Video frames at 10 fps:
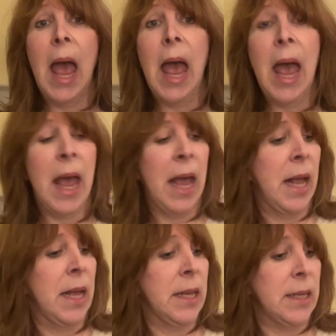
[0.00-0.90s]

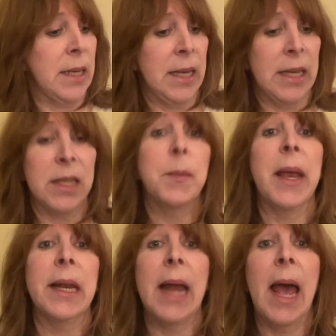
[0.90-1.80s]
And it's
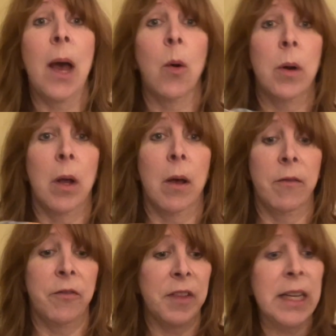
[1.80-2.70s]
made out
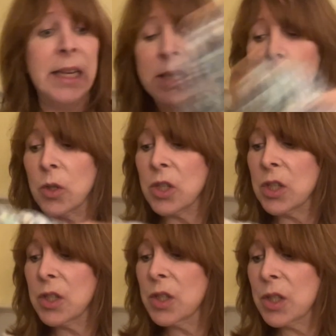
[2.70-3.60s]
of fleece, which
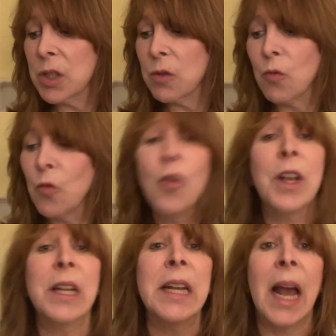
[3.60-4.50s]
is
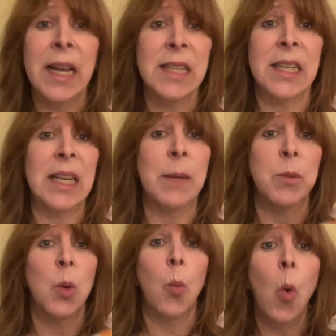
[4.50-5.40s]
really nice. It
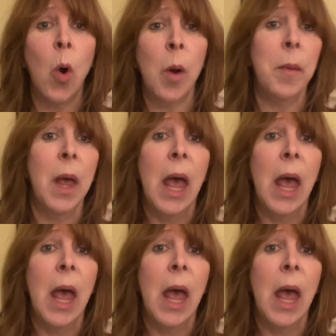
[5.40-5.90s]
keeps you warm.